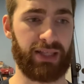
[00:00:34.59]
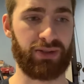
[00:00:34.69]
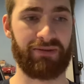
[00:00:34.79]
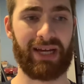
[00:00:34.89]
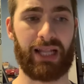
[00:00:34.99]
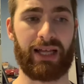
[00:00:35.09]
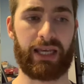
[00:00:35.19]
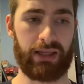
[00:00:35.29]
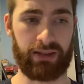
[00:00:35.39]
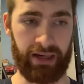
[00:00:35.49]
So they've got a lot
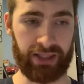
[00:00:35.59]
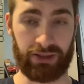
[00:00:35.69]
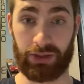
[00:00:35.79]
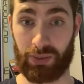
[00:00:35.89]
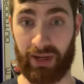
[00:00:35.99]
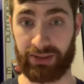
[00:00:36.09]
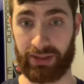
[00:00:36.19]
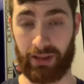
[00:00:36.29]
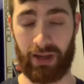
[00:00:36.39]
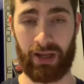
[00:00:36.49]
of young guys on this
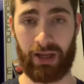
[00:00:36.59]
roster.